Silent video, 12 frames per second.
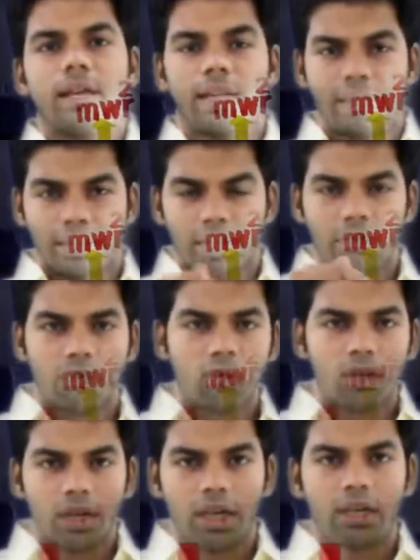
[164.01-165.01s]
and
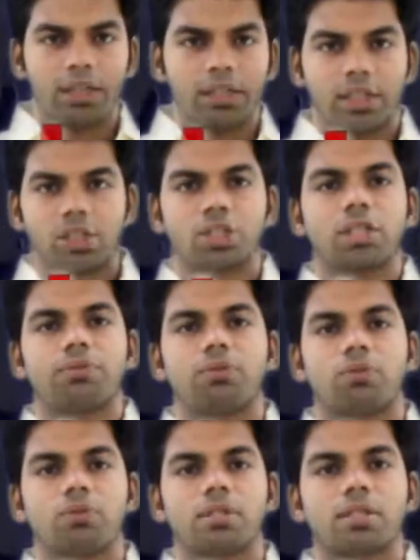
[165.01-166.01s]
therefore a inertia
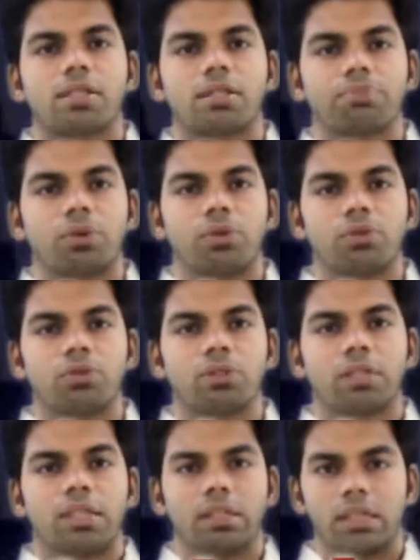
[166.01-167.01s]
force is
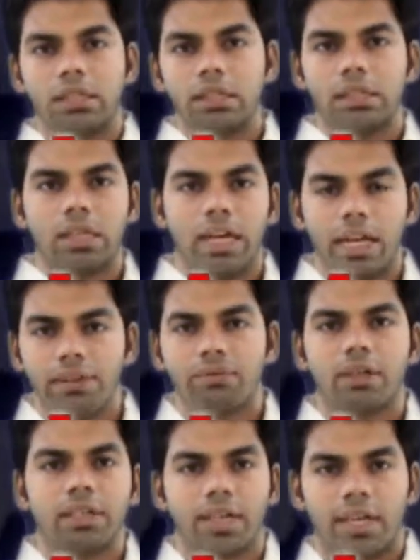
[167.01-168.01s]
produced in the
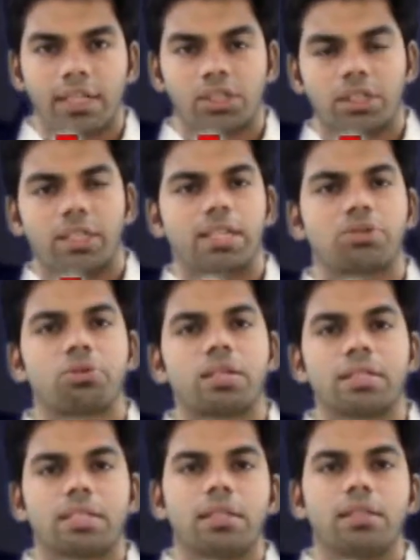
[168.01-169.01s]
inward direction, as you
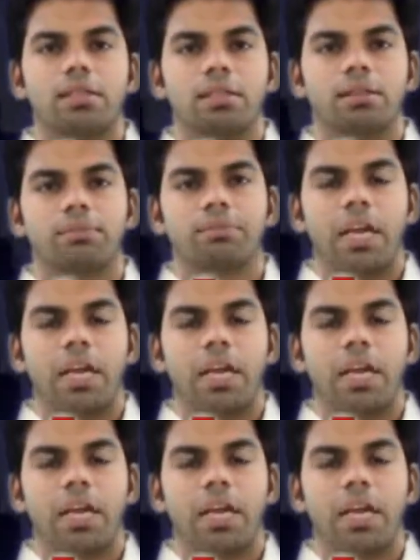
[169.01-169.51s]
can see here.